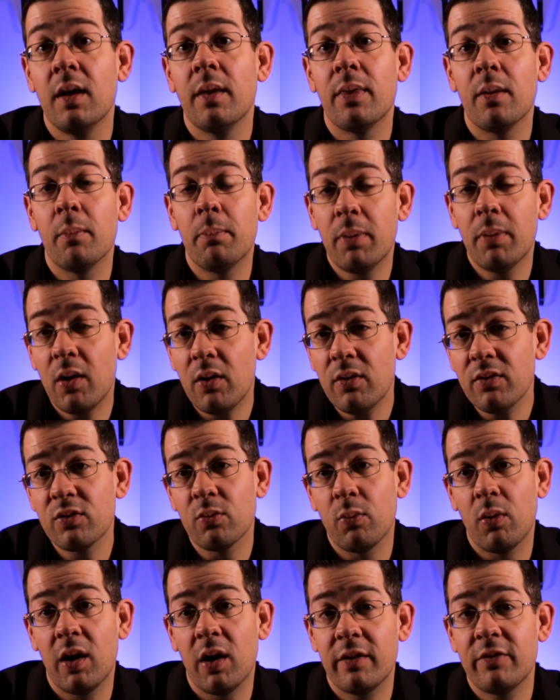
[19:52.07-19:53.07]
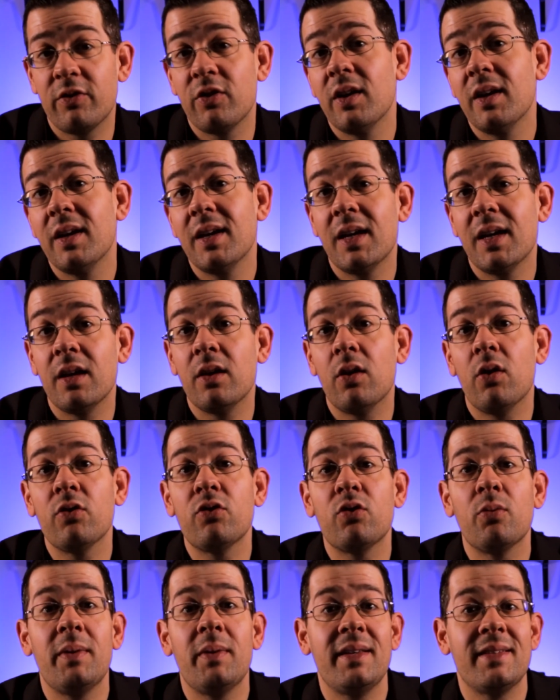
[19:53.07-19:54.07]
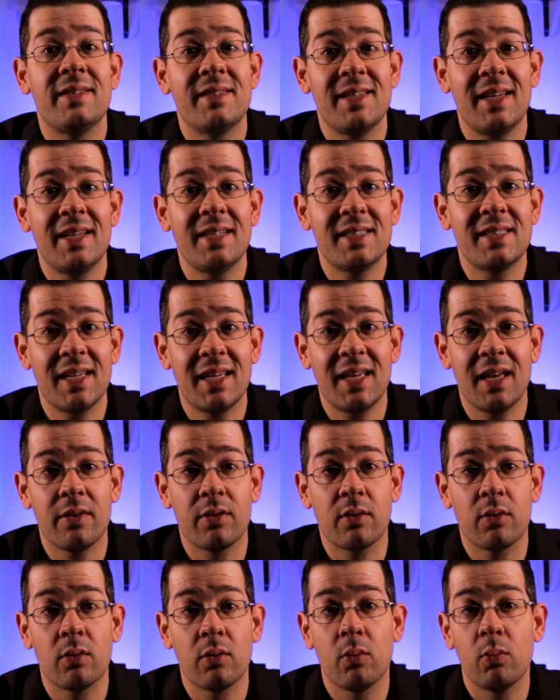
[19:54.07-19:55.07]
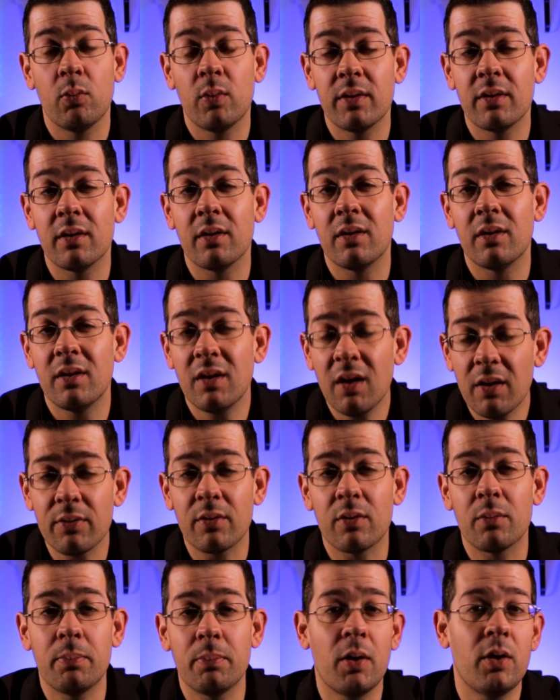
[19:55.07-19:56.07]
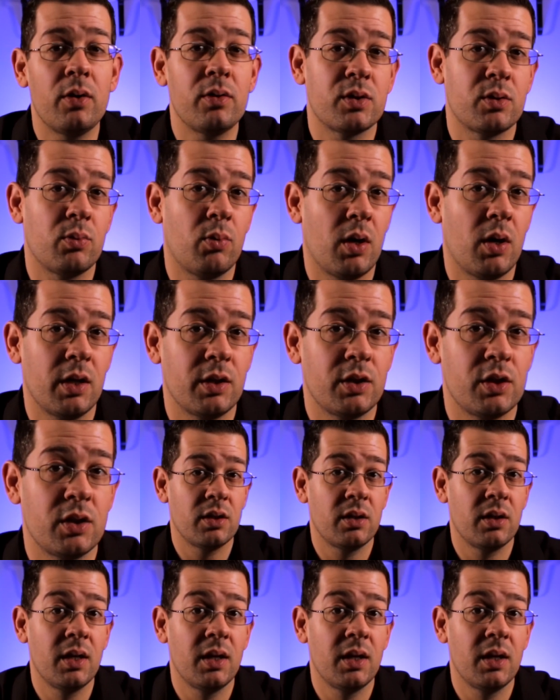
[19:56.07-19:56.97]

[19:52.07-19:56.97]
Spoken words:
The Pulse Watch can also be synced together with another Pulse Watch.